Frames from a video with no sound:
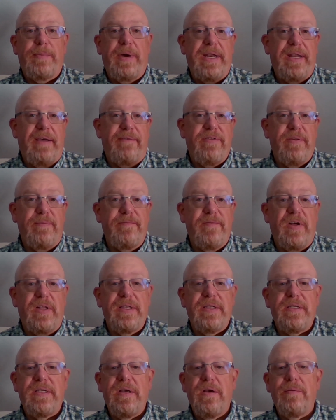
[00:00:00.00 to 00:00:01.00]
have some
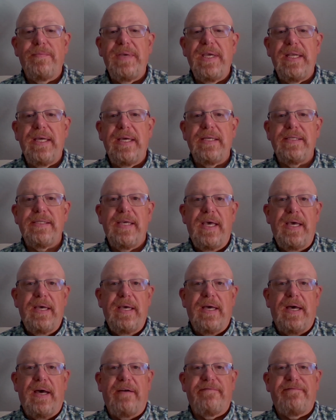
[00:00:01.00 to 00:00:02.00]
volunteer meetings,
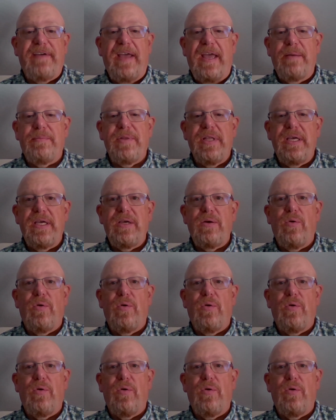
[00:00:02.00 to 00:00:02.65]
family,